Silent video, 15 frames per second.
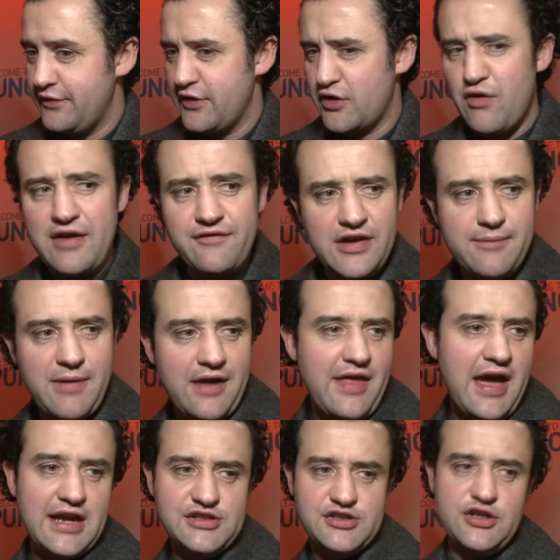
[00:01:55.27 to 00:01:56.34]
the great thing about
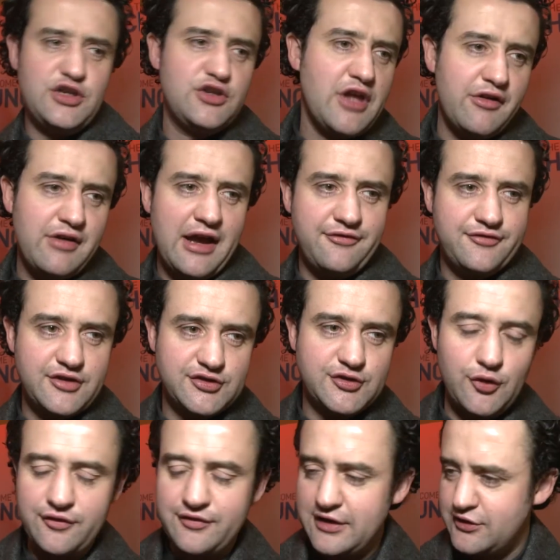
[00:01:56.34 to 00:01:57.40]
that is that you don't have to
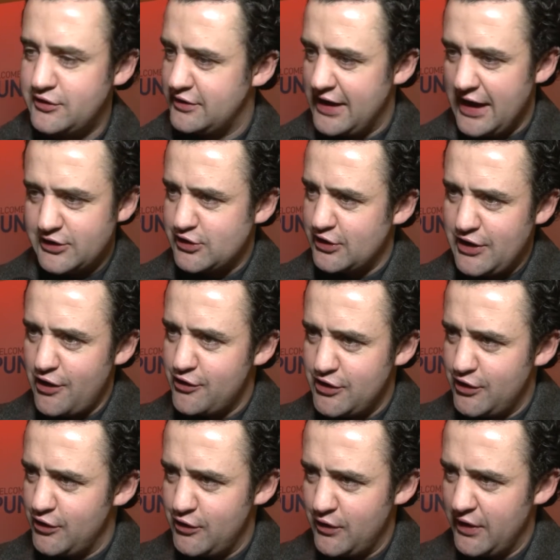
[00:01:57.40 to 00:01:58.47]
sort of get to know
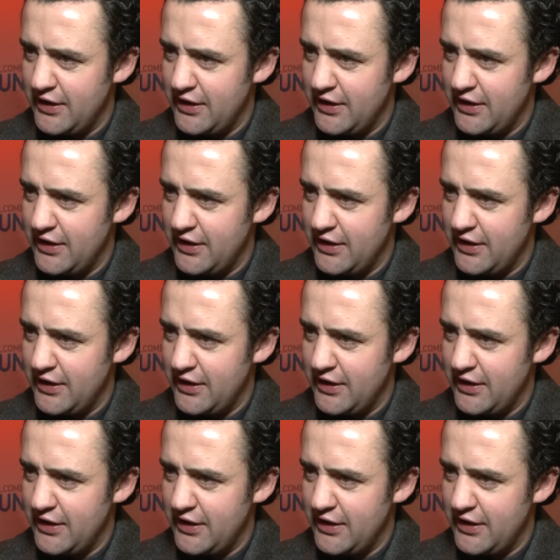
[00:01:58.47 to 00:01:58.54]
you.